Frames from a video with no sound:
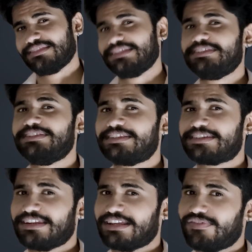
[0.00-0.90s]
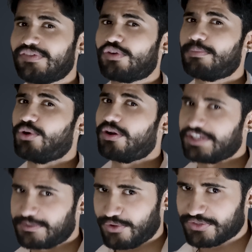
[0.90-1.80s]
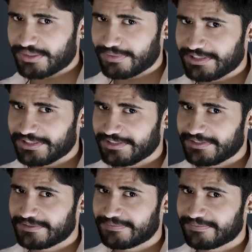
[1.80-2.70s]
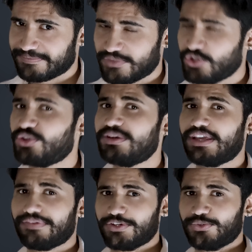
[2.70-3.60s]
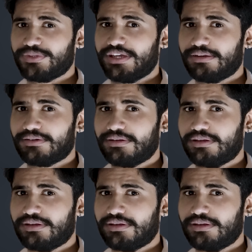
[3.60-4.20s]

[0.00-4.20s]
This is just running away from your responsibilities. You should never do that.